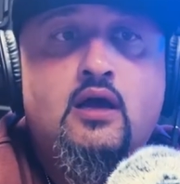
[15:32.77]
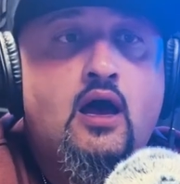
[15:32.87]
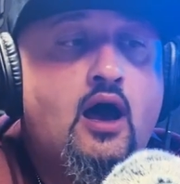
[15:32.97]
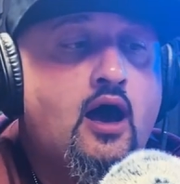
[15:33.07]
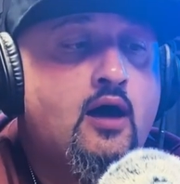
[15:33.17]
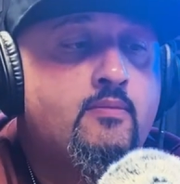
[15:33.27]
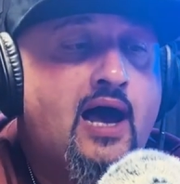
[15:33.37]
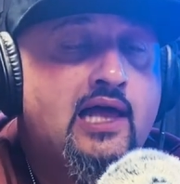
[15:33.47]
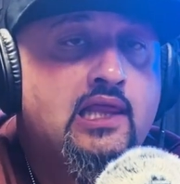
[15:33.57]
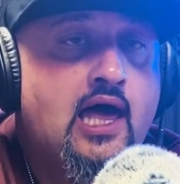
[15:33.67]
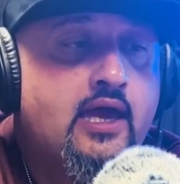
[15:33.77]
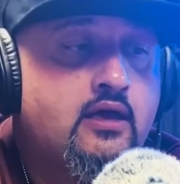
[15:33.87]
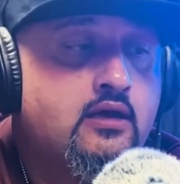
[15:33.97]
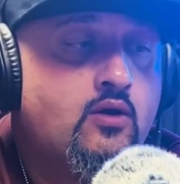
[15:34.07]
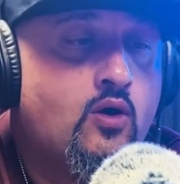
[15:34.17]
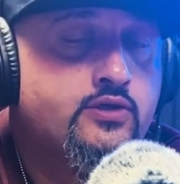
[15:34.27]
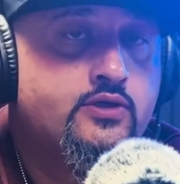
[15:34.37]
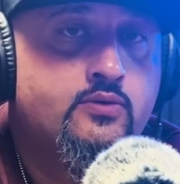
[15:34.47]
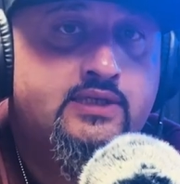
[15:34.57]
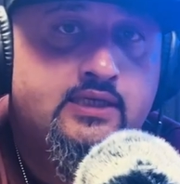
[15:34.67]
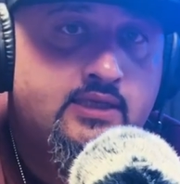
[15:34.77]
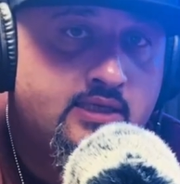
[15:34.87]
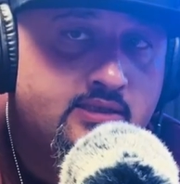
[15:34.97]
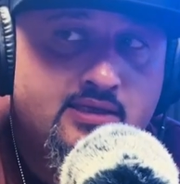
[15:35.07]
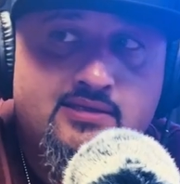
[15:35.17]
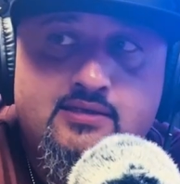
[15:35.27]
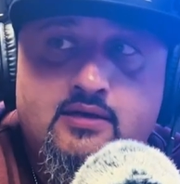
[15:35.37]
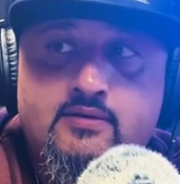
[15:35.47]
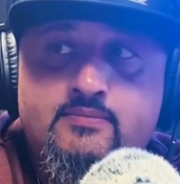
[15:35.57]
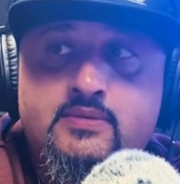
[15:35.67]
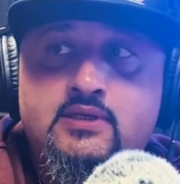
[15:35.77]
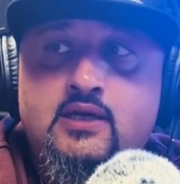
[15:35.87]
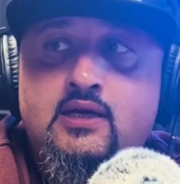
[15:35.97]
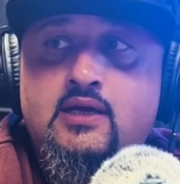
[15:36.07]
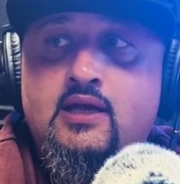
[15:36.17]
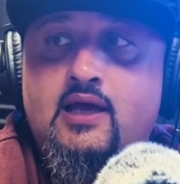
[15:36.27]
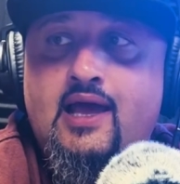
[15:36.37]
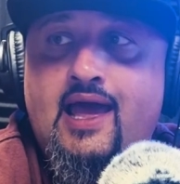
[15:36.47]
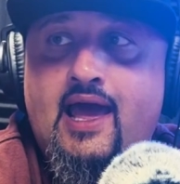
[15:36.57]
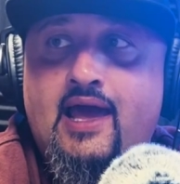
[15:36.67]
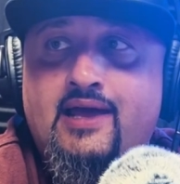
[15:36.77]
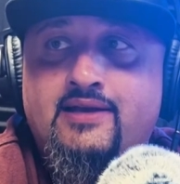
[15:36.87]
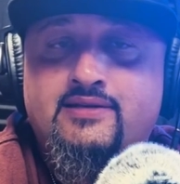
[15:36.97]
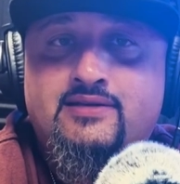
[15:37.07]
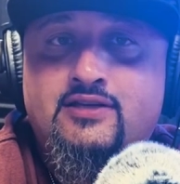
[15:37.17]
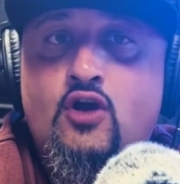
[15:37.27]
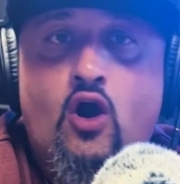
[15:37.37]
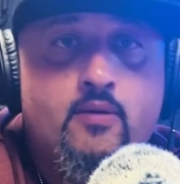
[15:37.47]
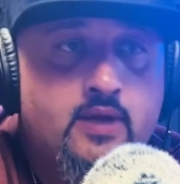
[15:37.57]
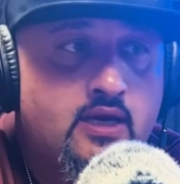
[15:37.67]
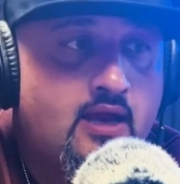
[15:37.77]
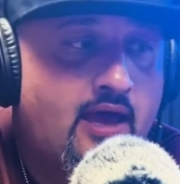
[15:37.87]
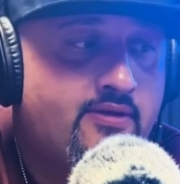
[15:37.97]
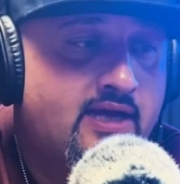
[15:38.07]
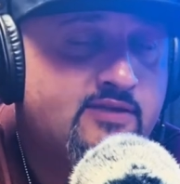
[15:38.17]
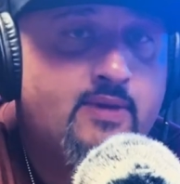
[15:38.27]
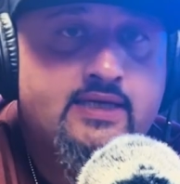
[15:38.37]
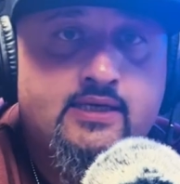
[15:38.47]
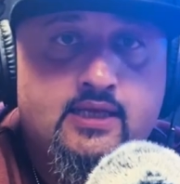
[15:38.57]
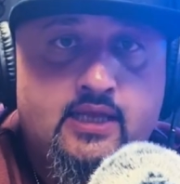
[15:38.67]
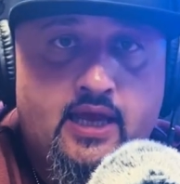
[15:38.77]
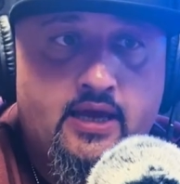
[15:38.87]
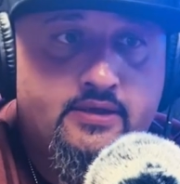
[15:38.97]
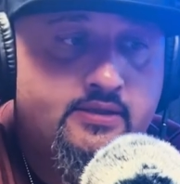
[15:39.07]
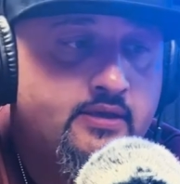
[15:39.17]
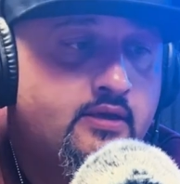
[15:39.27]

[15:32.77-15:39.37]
I like also DT systems and Garmin, and that's basically it.